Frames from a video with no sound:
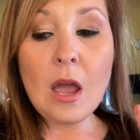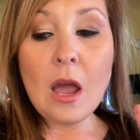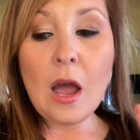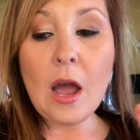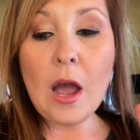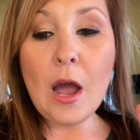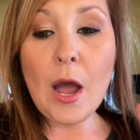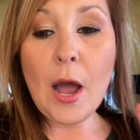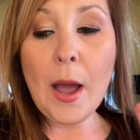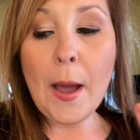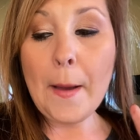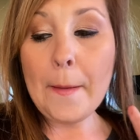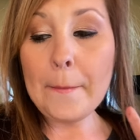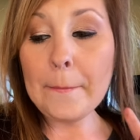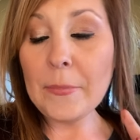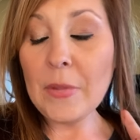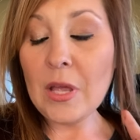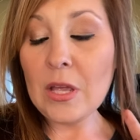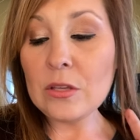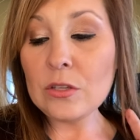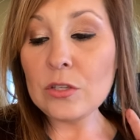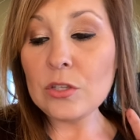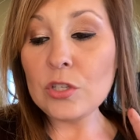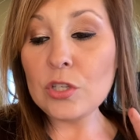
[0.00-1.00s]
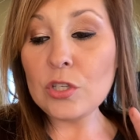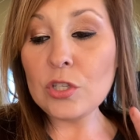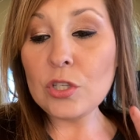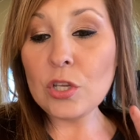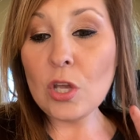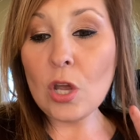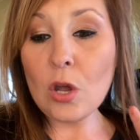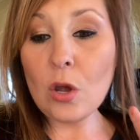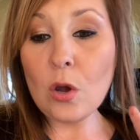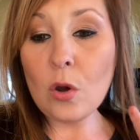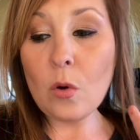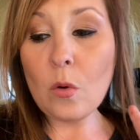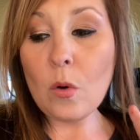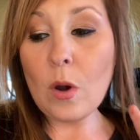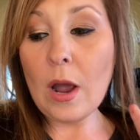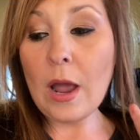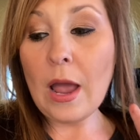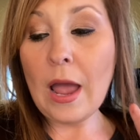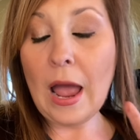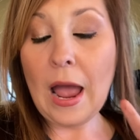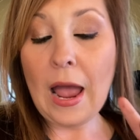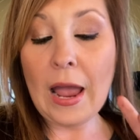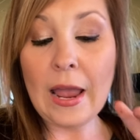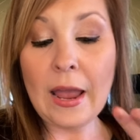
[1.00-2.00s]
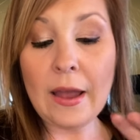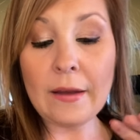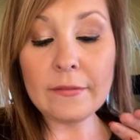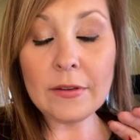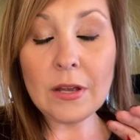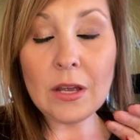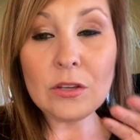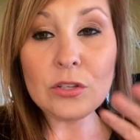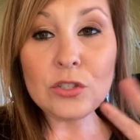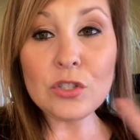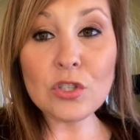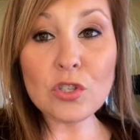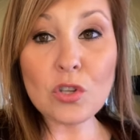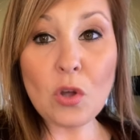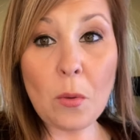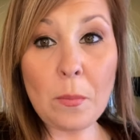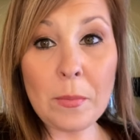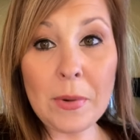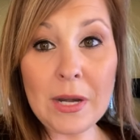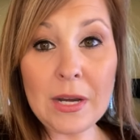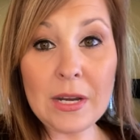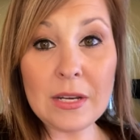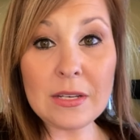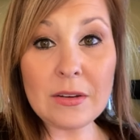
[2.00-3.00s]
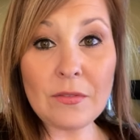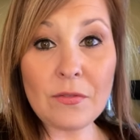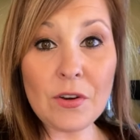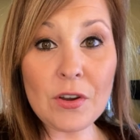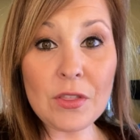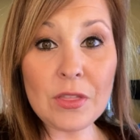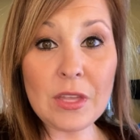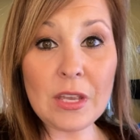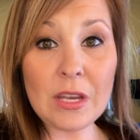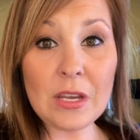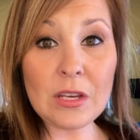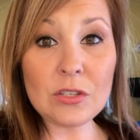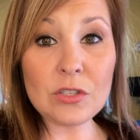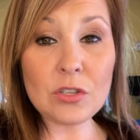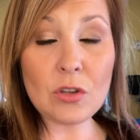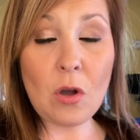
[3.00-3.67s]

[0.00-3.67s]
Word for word: Um, so I have so many different things,